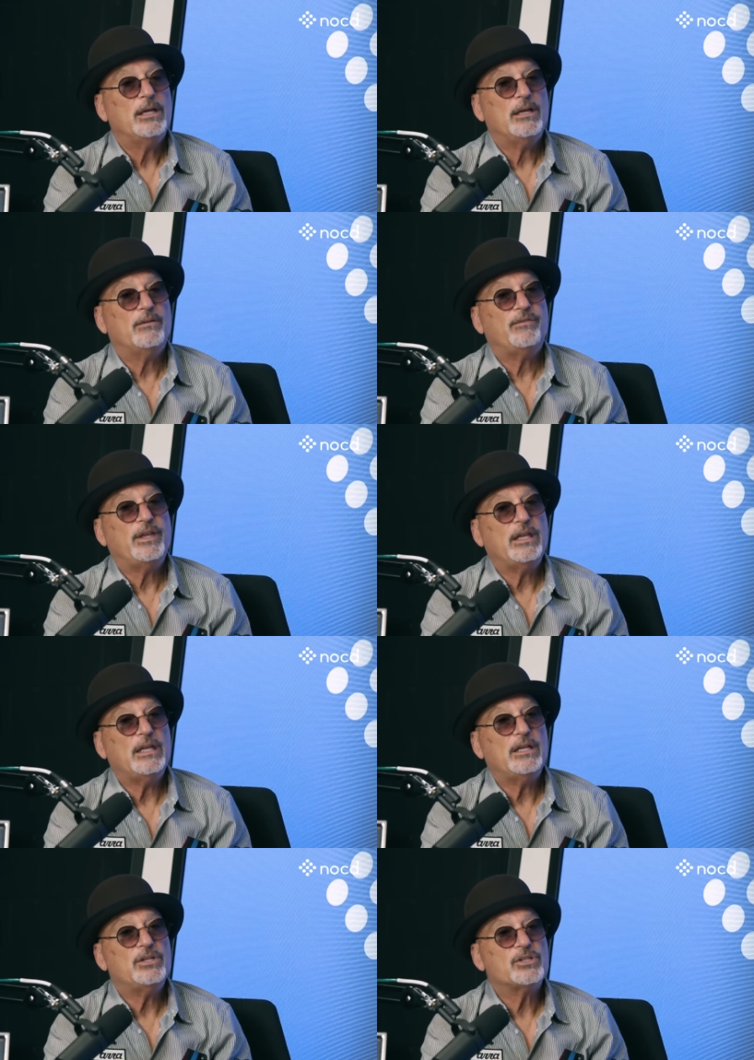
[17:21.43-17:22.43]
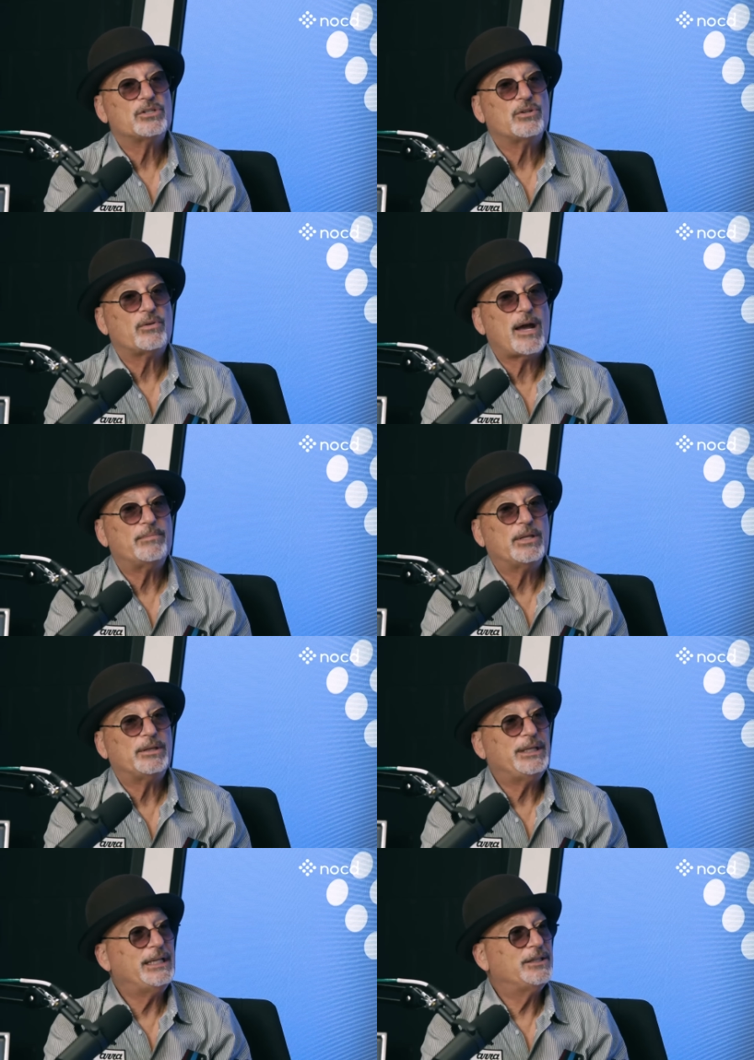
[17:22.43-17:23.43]
if he just grabbed the
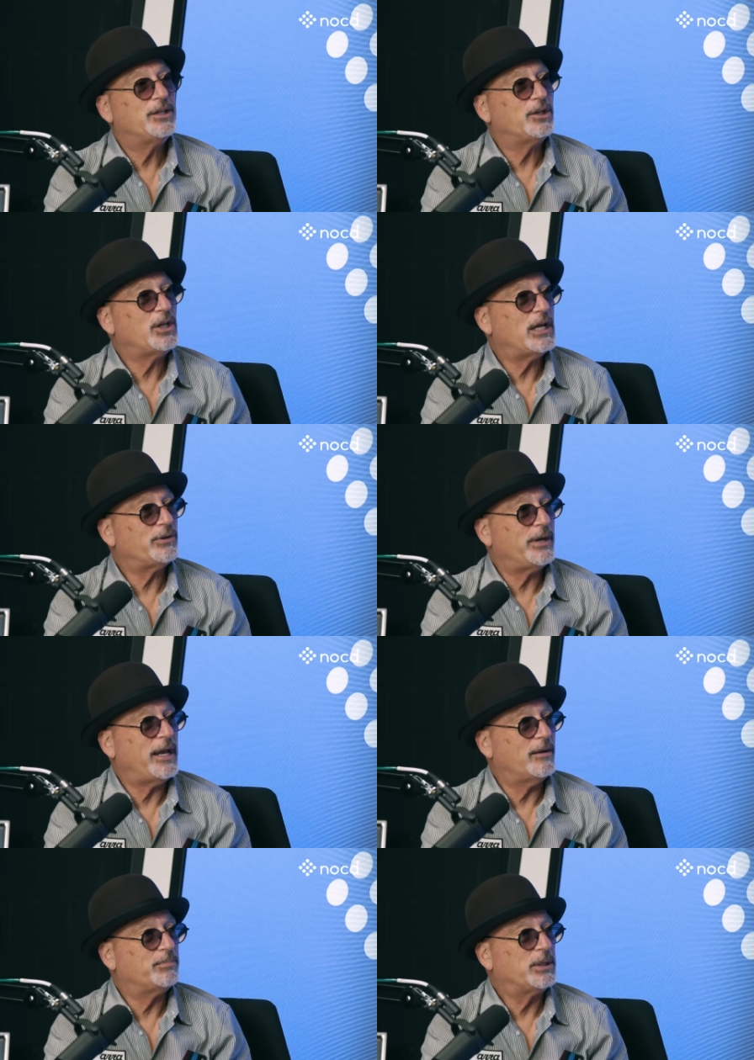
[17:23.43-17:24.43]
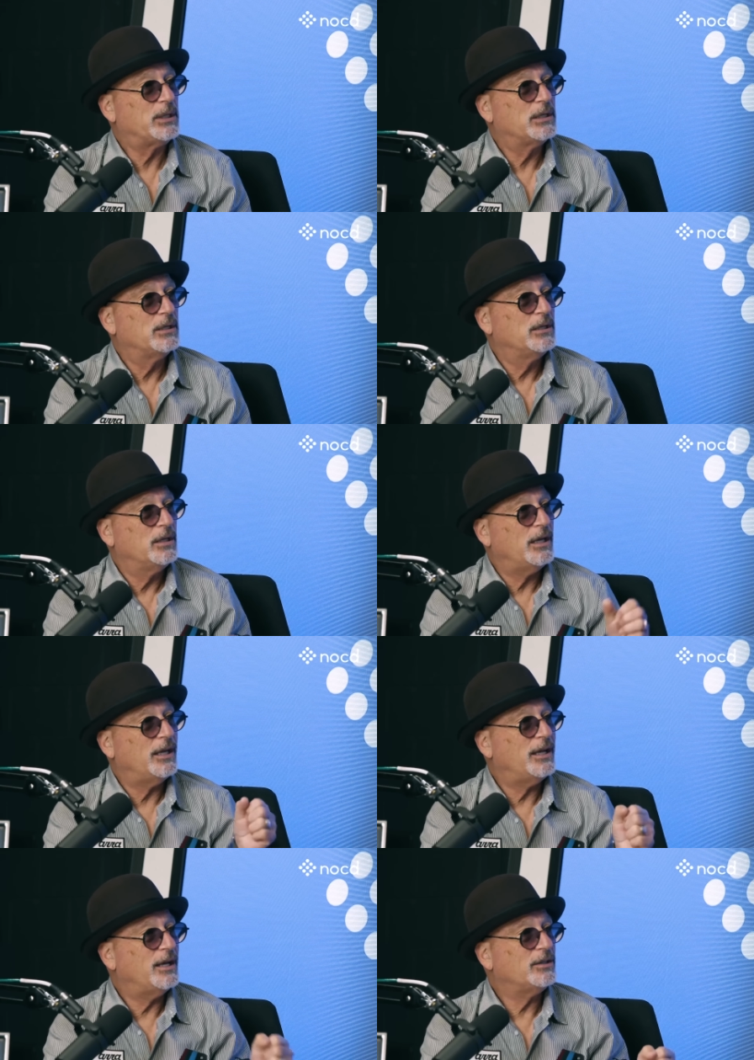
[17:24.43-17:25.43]
lid to the laundry hamper
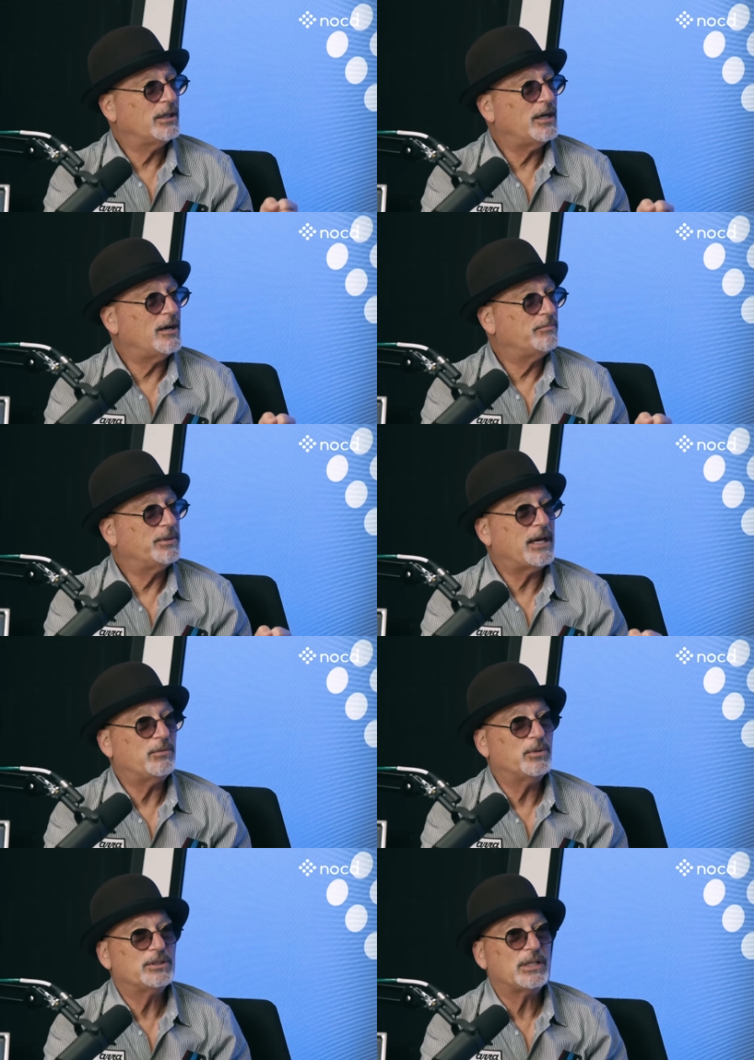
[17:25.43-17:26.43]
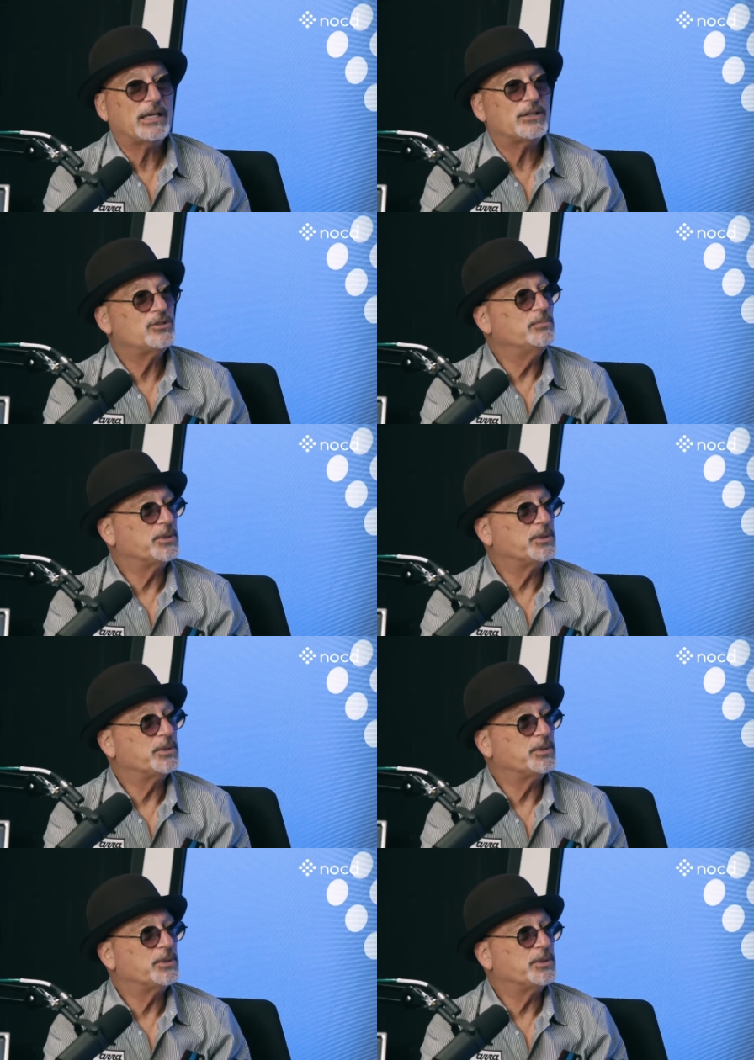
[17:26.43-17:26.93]
and held it up, that was like a super